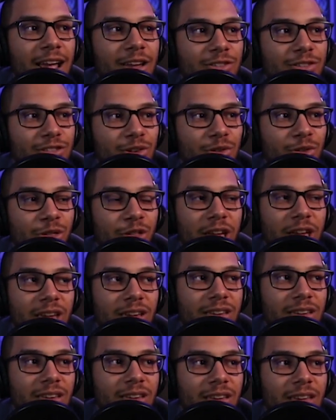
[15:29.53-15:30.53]
I also
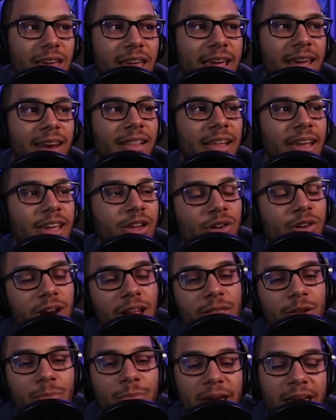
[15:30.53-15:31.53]
think it could, like, you could
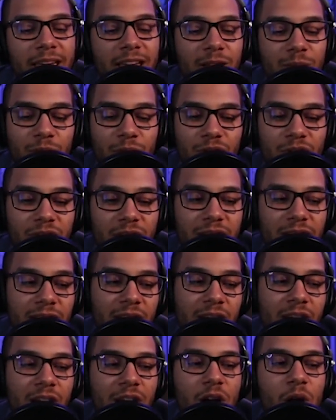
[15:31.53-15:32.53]
either make it a movie
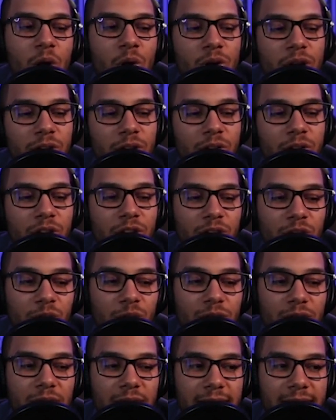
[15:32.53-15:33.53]
or you could
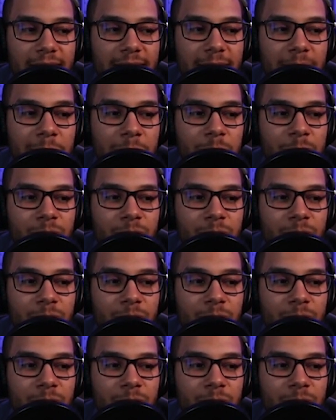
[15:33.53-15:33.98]
do, like,